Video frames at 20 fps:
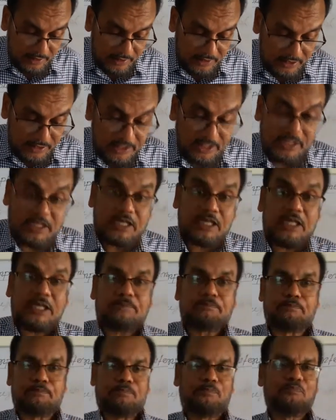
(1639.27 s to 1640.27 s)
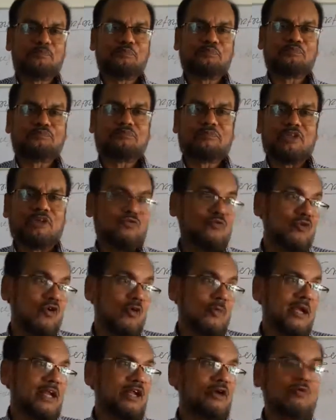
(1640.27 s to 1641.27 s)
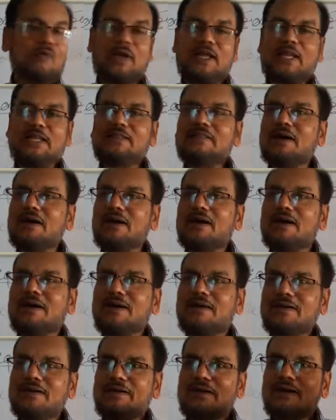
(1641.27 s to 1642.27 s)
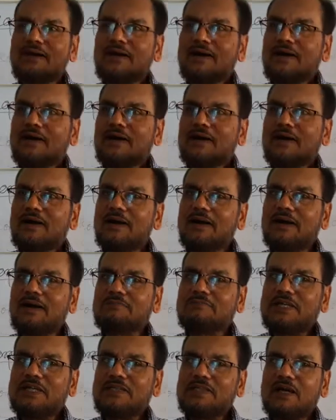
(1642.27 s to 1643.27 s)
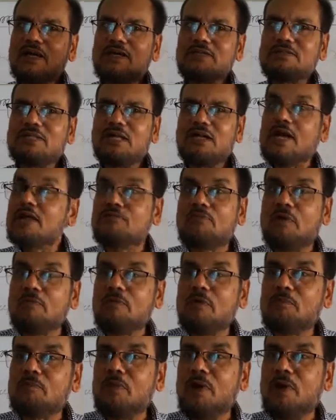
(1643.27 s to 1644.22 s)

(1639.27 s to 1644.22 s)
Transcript: if you know very well in the right form of